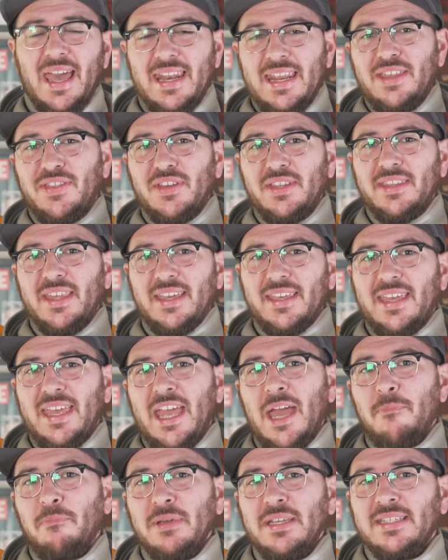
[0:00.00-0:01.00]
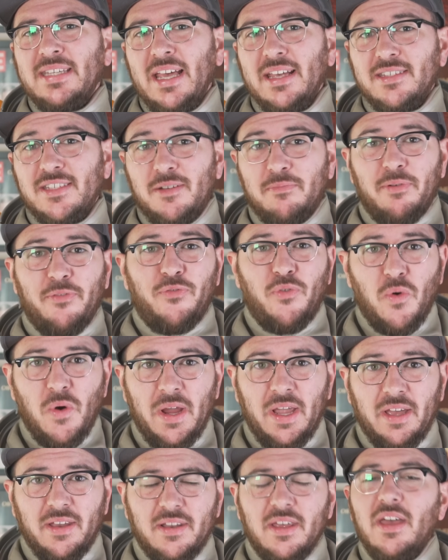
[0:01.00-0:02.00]
anything that can't be tested
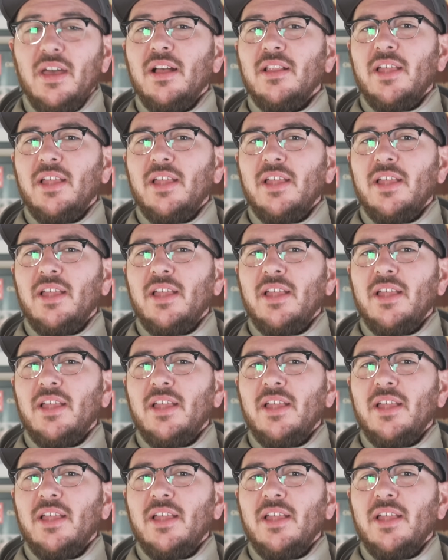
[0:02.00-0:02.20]
beforehand,